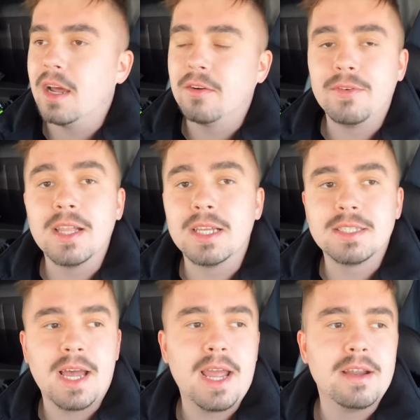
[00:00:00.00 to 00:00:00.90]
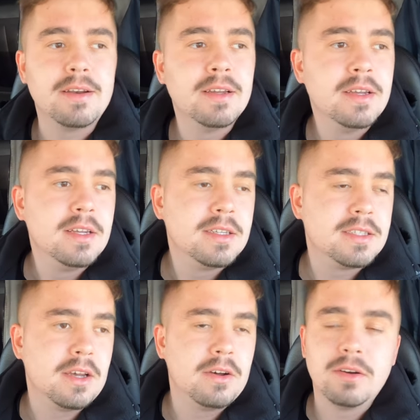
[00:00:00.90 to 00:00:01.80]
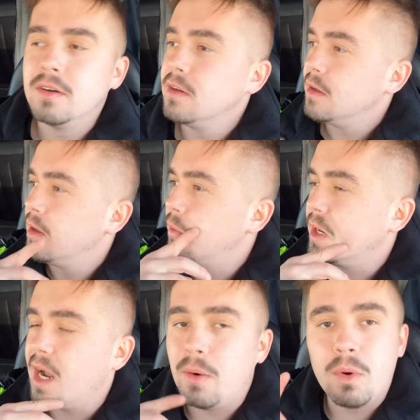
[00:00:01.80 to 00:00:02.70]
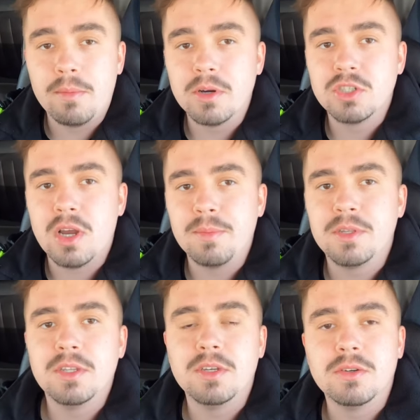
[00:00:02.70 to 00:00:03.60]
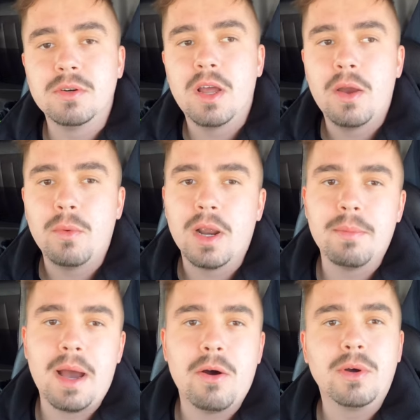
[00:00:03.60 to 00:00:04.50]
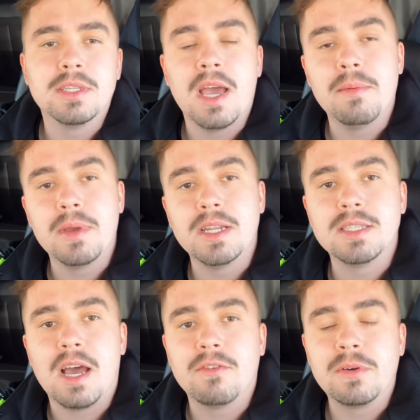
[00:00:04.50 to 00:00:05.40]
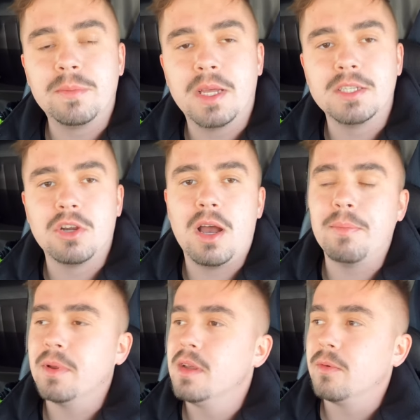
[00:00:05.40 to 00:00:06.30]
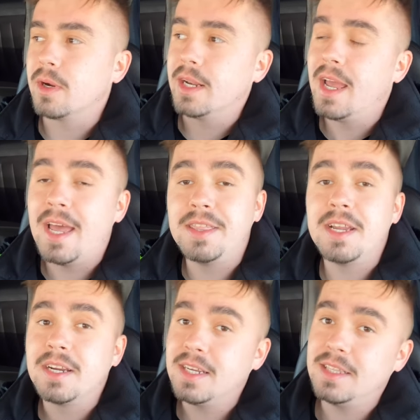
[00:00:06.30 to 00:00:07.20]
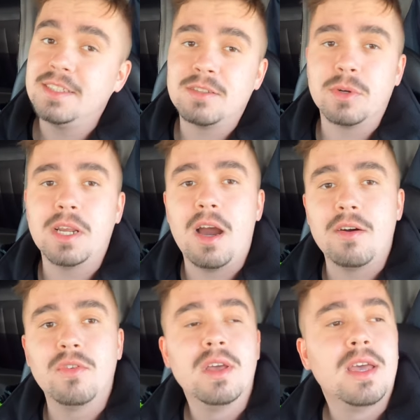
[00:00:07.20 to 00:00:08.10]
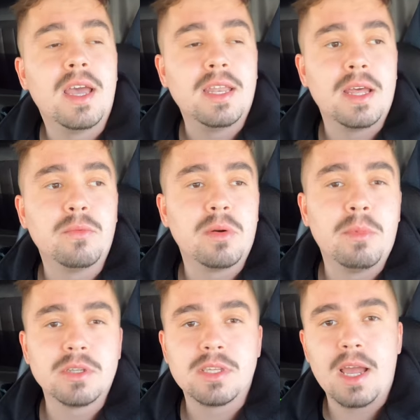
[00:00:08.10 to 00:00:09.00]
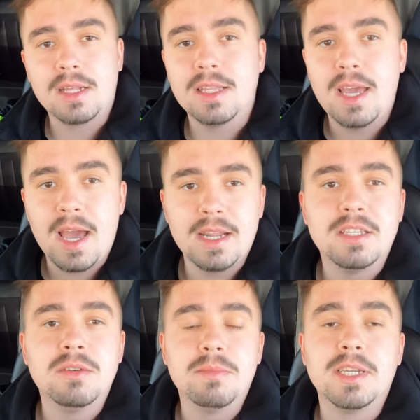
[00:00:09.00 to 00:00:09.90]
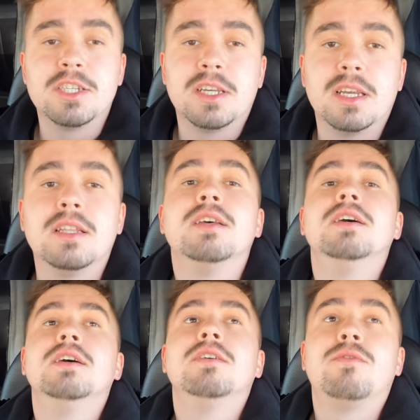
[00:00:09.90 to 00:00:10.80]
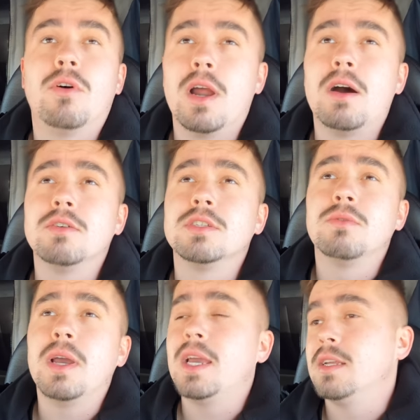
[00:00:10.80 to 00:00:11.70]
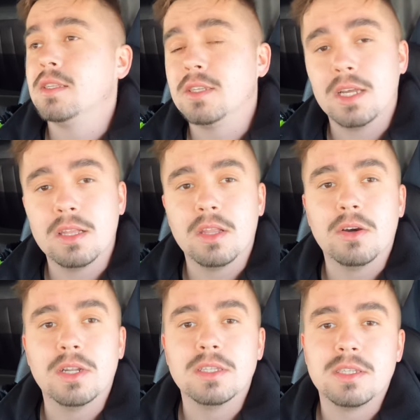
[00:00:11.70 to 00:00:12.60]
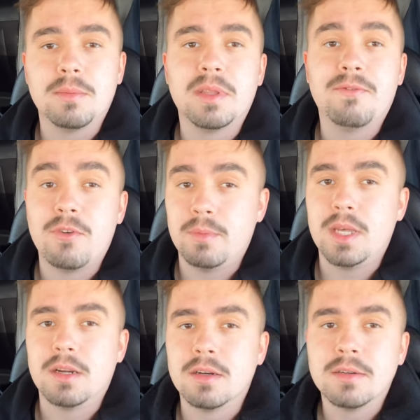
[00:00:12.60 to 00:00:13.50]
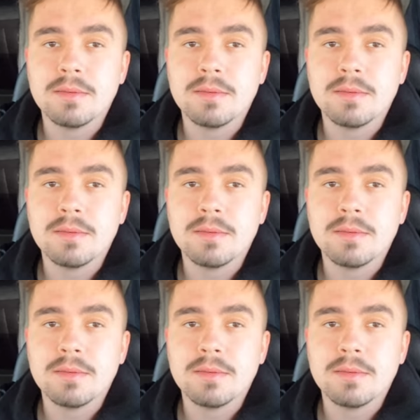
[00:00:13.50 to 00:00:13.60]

I don't feel as tired. So we got one more drop to do. We're about 10 minutes out from that drop. We're gonna head there, get these 3 off, and then we're most likely headed to Michigan, 4 hours away, to get loaded something from there.